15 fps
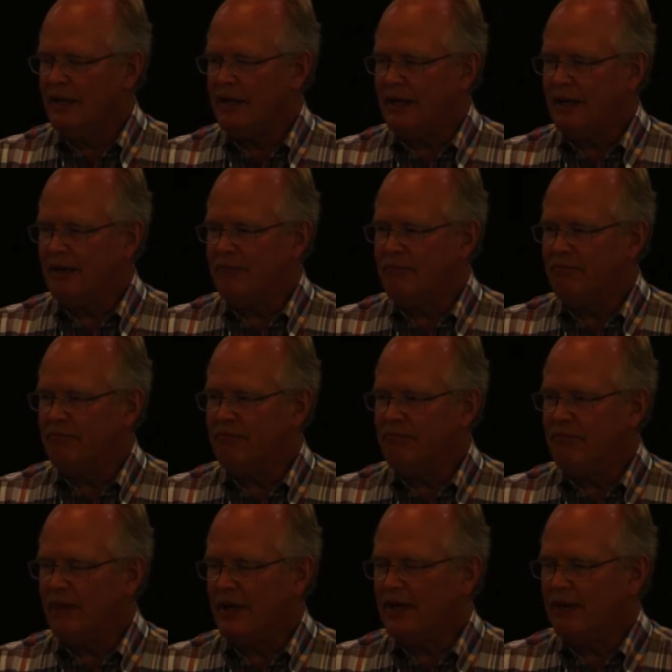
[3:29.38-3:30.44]
Um,
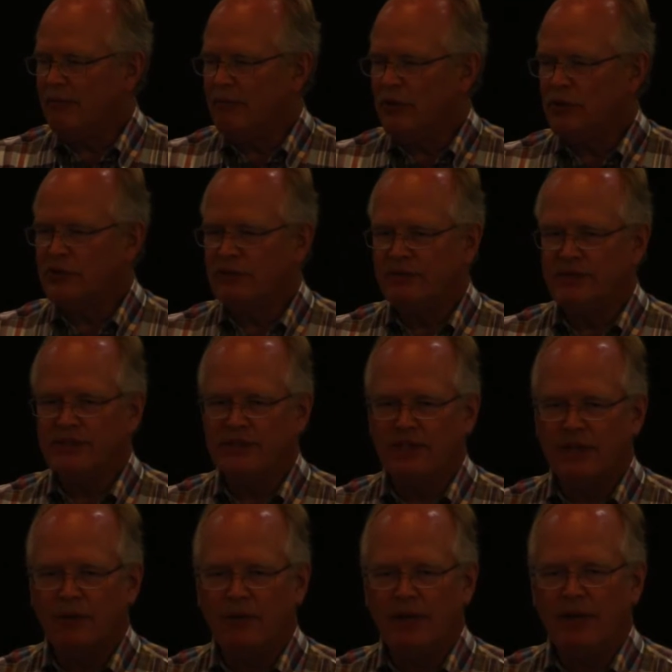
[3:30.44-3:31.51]
I think most of us
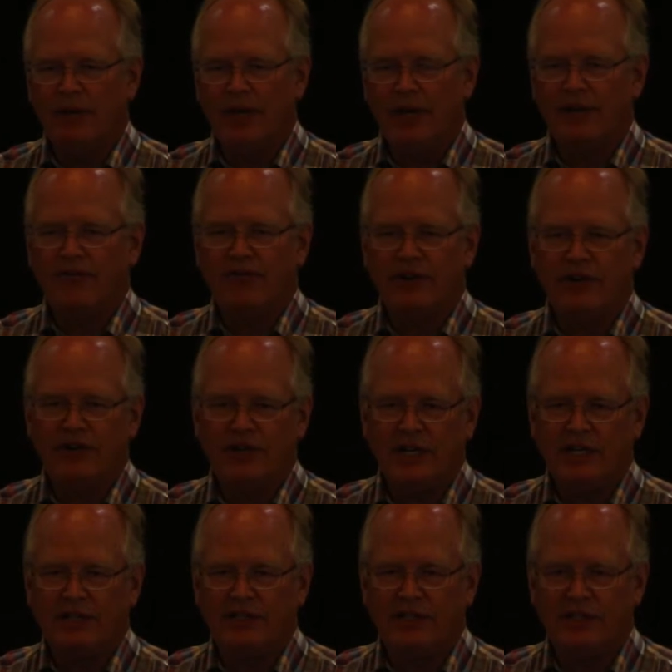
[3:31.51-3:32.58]
think, well, we had a fair
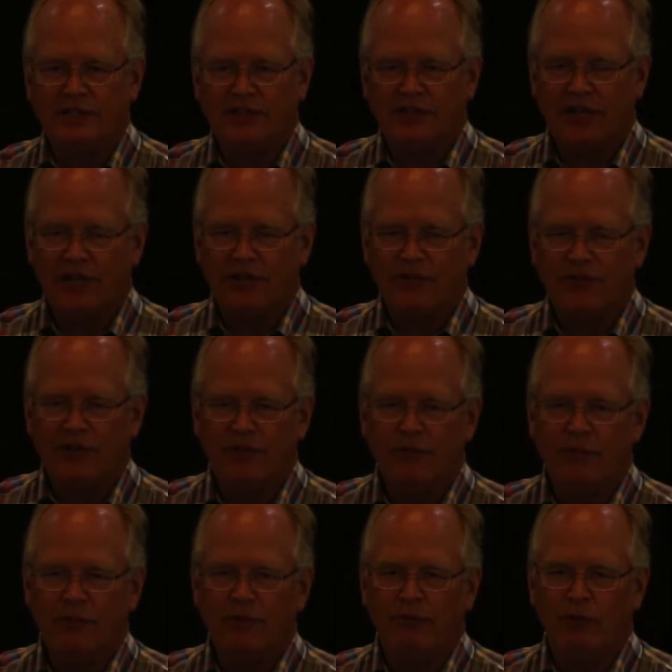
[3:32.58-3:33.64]
chance to discuss
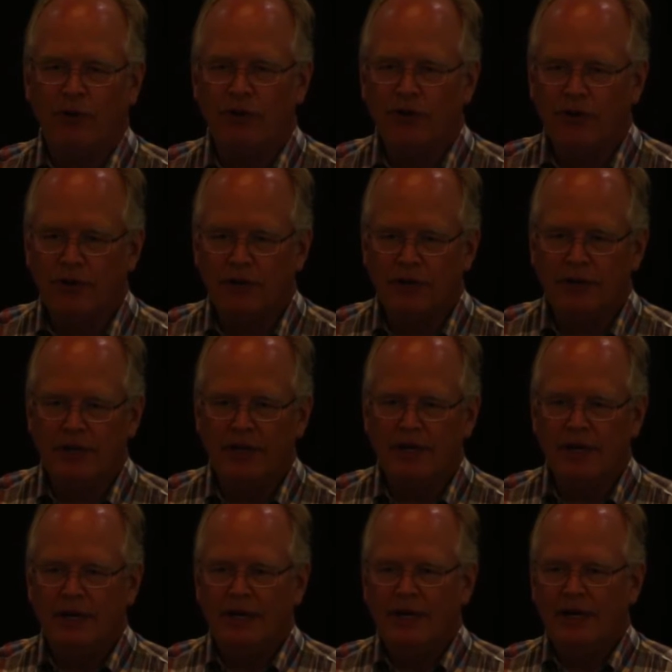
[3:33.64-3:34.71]
it, we were heard,
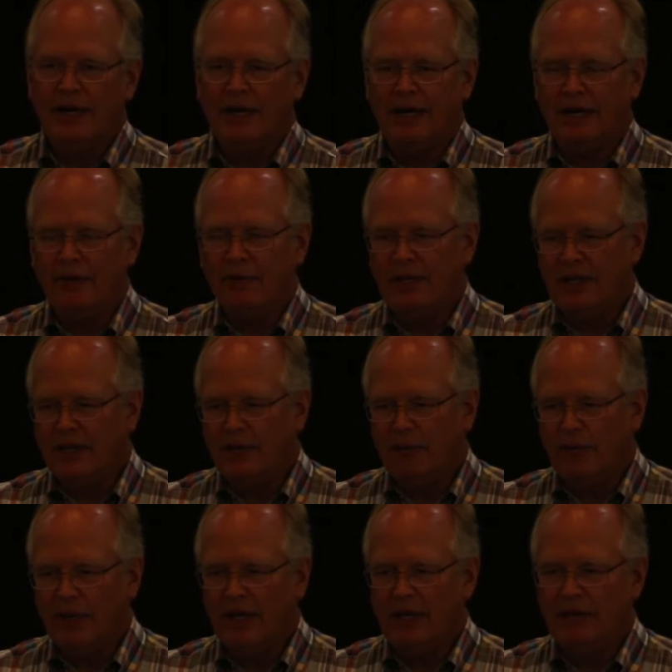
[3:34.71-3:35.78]
uh, we didn't
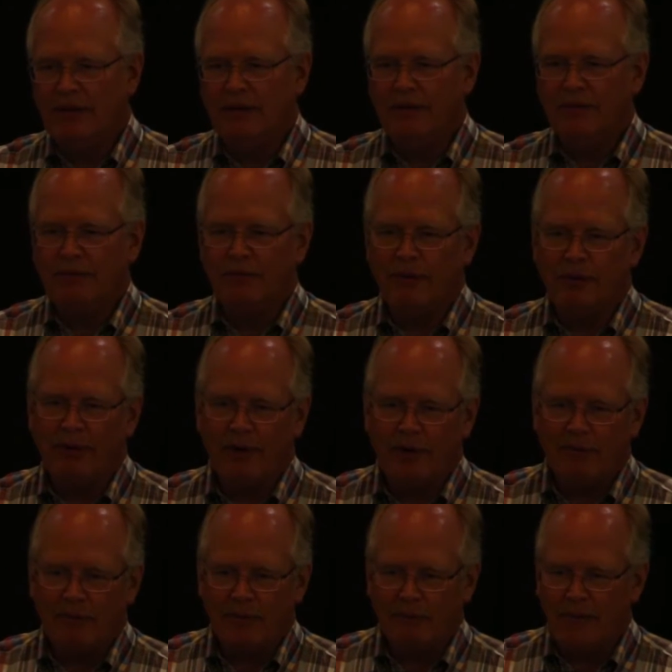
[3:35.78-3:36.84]
win, we were
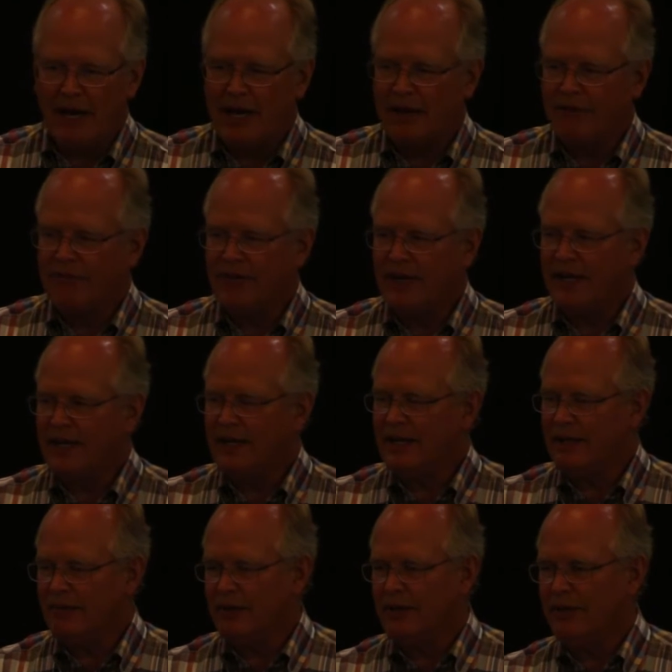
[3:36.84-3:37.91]
able to modify
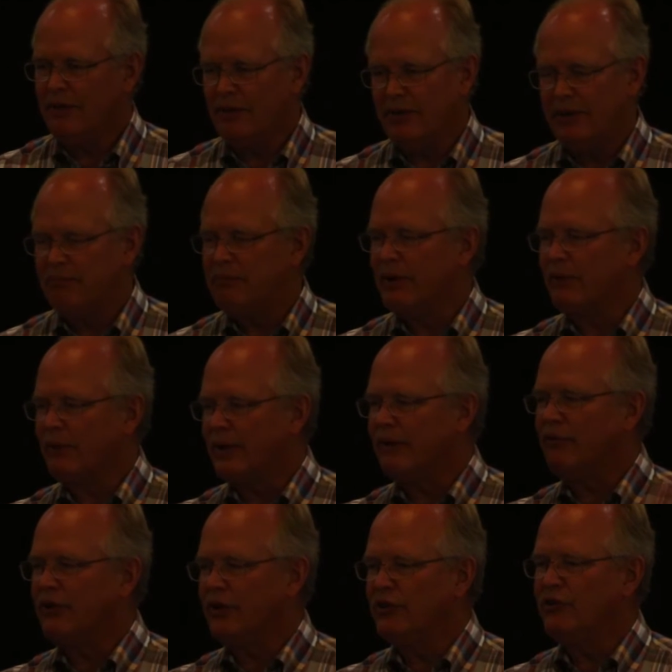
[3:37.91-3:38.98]
it. I mean, you can pick
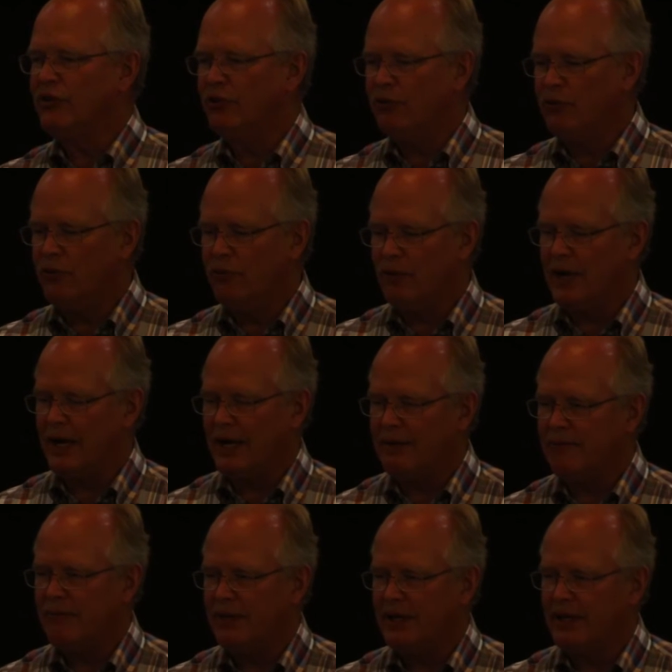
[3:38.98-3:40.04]
whatever issue you want,
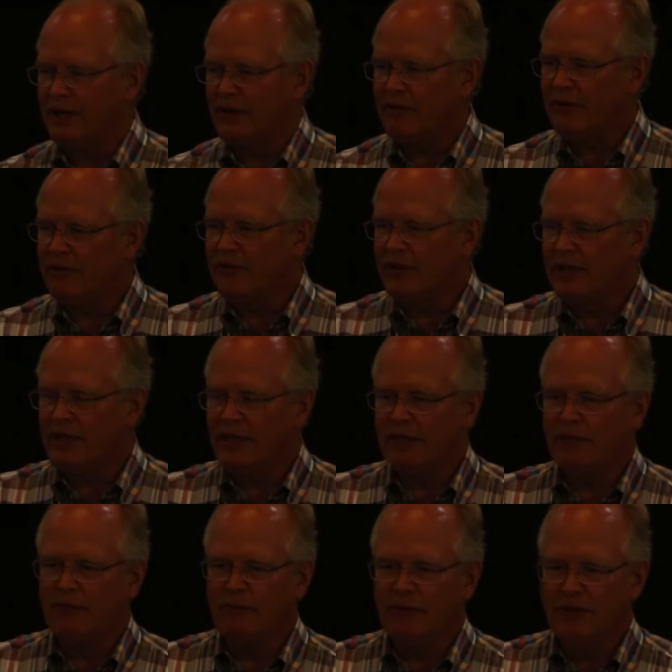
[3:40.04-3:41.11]
but
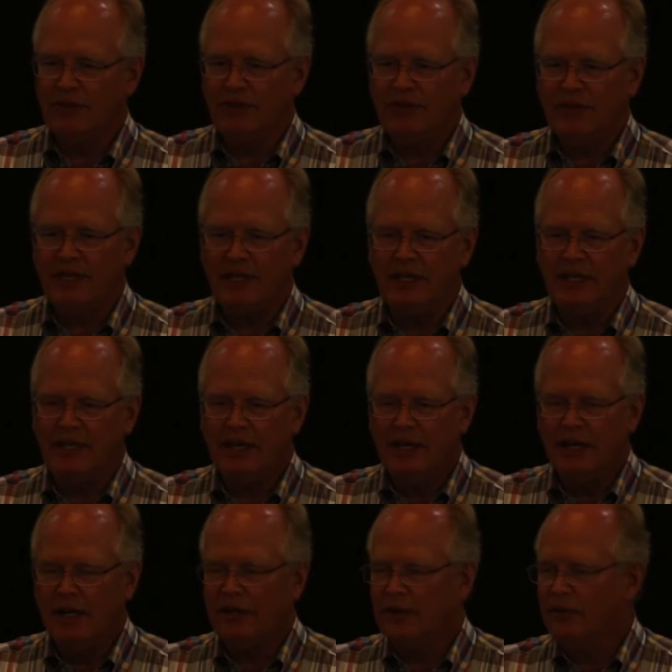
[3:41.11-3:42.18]
increasingly we see
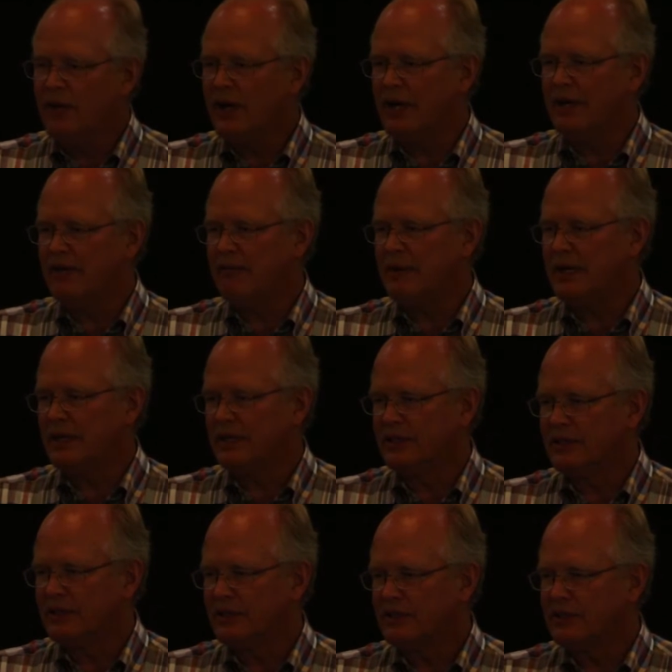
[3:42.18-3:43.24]
a new kind of
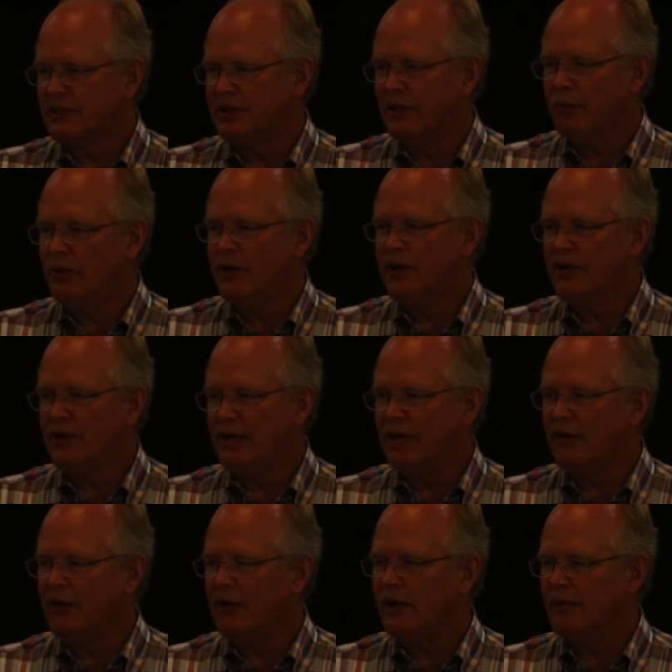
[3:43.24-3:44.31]
politics, a
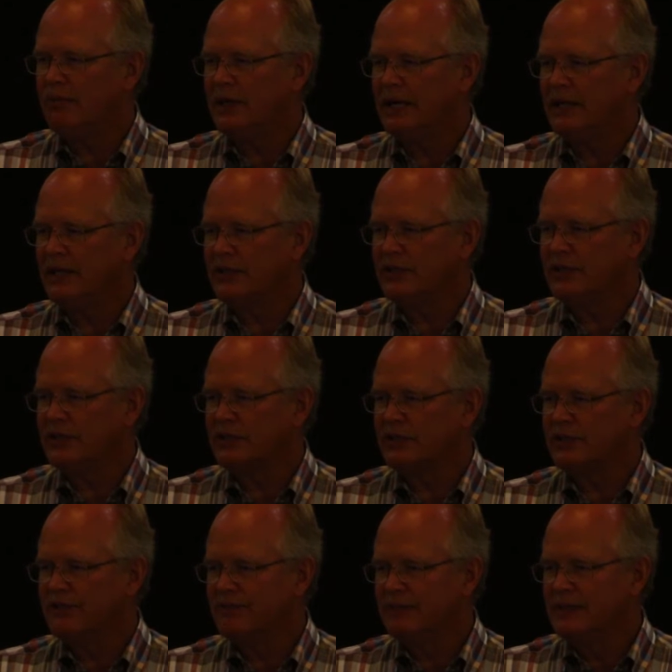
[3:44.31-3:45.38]
winner-take-all
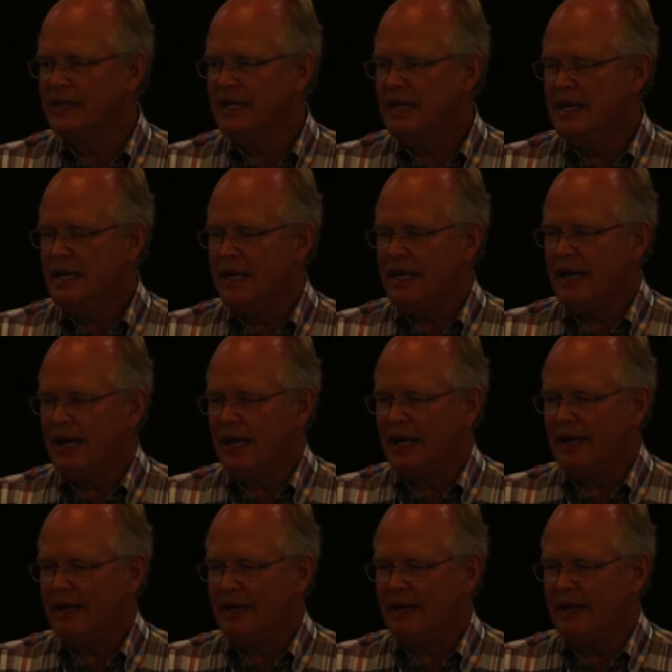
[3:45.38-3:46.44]
politics.
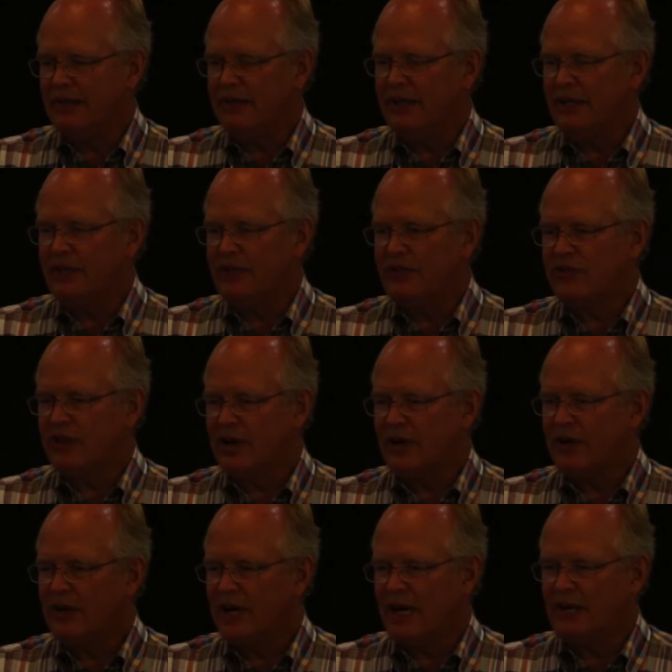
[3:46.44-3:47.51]
And it's in
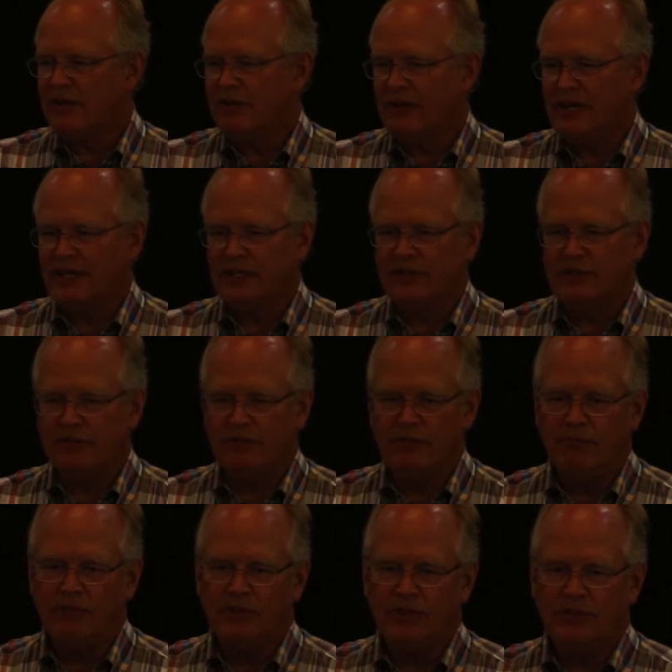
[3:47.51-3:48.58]
stark contrast to
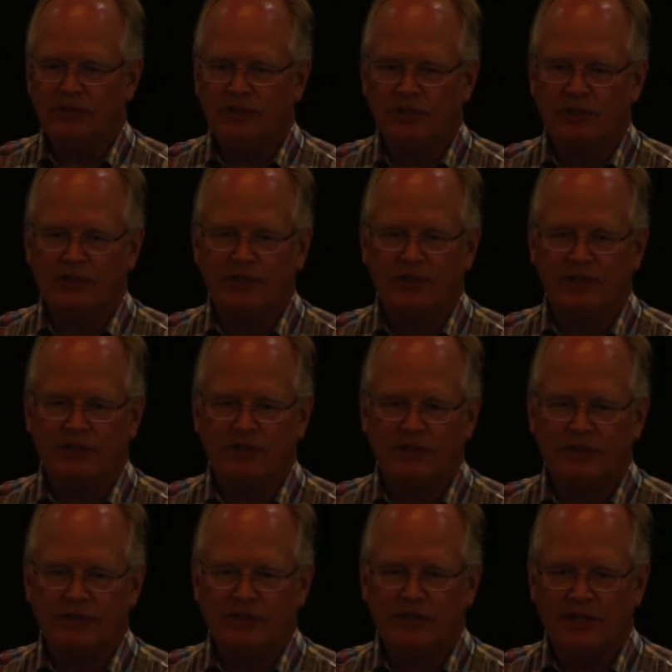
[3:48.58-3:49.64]
most of those
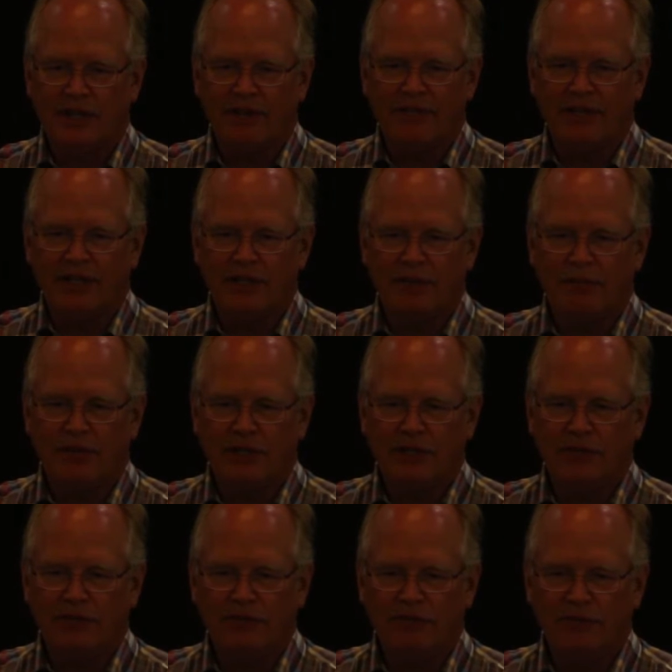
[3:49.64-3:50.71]
governors that I've had the
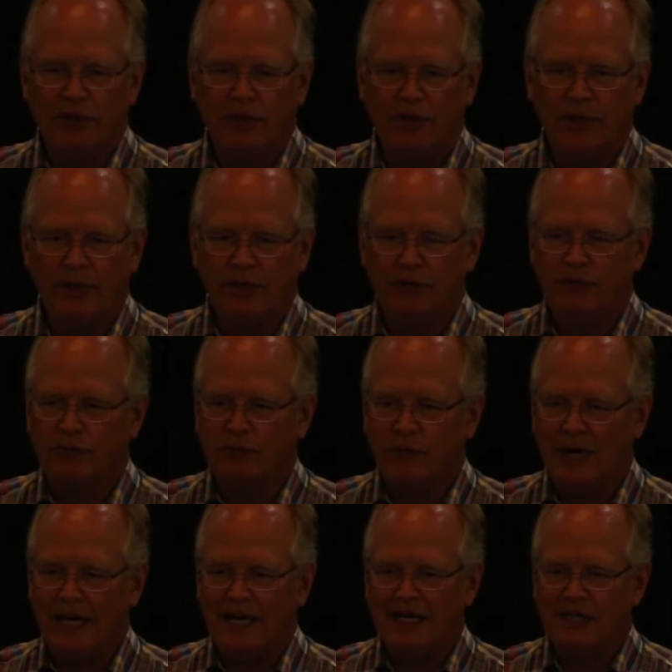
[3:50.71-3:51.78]
pleasure of knowing, those
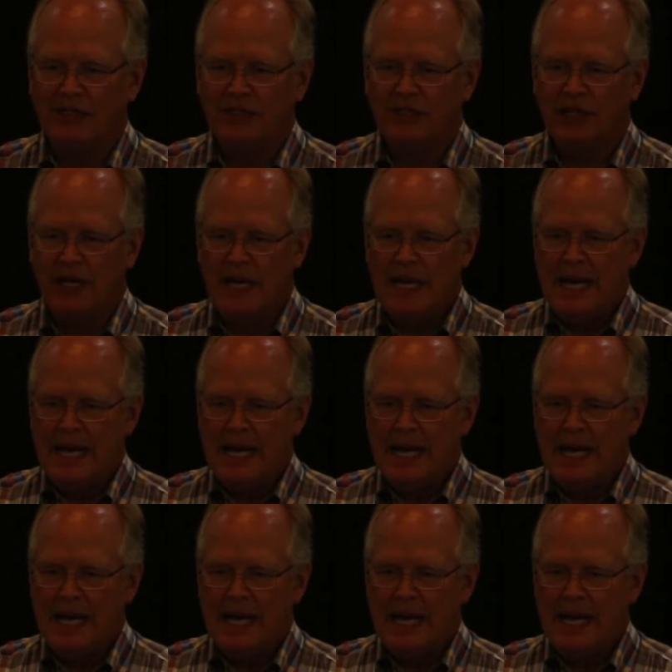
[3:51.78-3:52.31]
wise